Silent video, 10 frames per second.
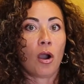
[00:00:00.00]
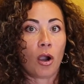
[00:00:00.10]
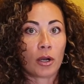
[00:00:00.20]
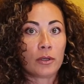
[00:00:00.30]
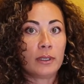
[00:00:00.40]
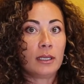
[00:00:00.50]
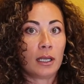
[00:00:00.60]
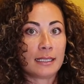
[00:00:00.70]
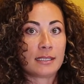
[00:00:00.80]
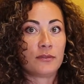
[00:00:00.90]
Artery
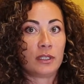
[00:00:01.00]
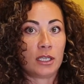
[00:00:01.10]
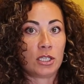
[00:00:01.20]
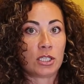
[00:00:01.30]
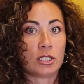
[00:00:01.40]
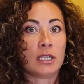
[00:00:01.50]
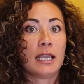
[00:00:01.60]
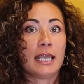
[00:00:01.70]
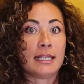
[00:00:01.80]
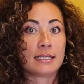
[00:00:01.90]
calcification
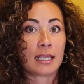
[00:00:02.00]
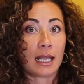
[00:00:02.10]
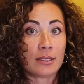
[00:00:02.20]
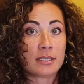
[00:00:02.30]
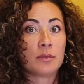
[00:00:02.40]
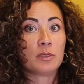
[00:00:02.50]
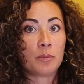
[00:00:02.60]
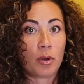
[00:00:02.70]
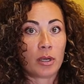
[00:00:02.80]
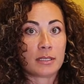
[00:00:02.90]
is calcium
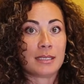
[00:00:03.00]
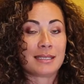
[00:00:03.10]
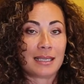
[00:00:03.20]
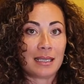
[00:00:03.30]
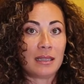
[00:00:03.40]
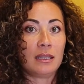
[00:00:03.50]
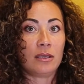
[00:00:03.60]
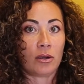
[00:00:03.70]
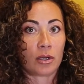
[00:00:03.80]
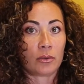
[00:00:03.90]
deposits in the
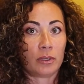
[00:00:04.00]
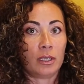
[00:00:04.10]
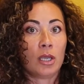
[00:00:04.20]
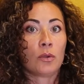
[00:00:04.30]
artery,